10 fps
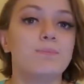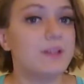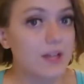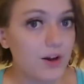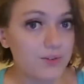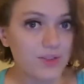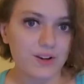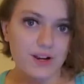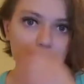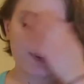But no,
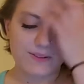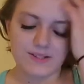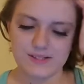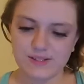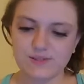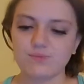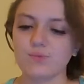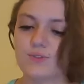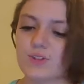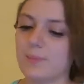they're up on this
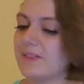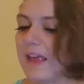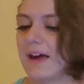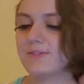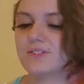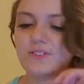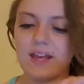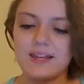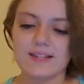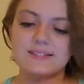rooftop, and they have to,
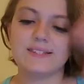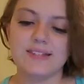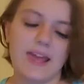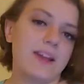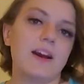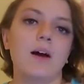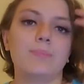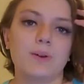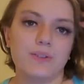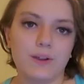like, stay up
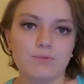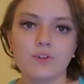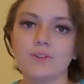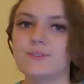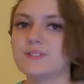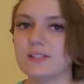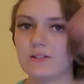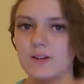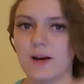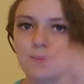on the roofs and
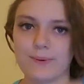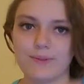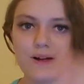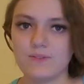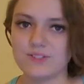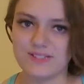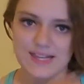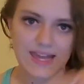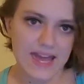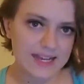on upper levels. They
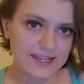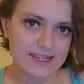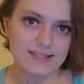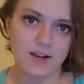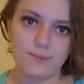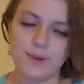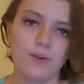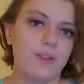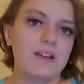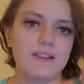can't get down
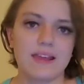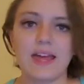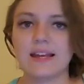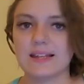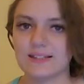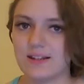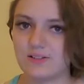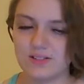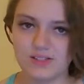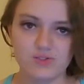below that. They can't get down
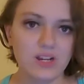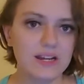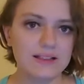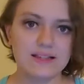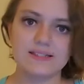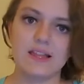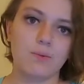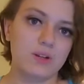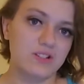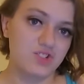to the street unless they
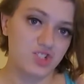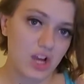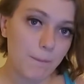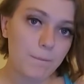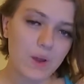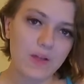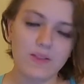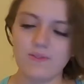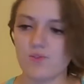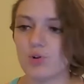want to jump. And
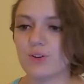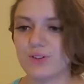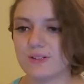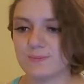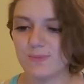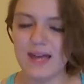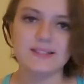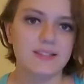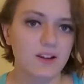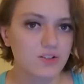then there are all these
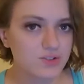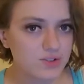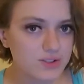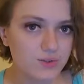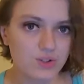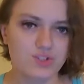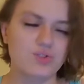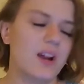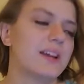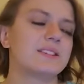mask characters who are
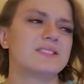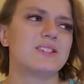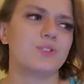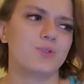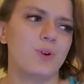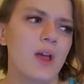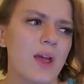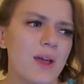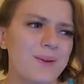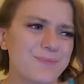trying to,
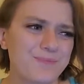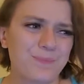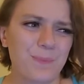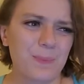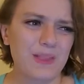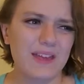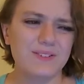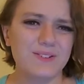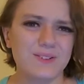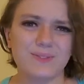I
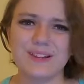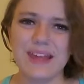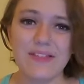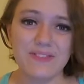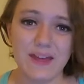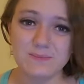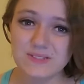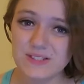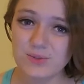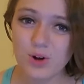don't know, get them
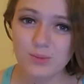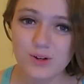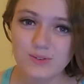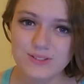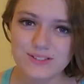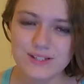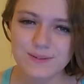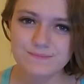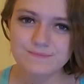to, almost.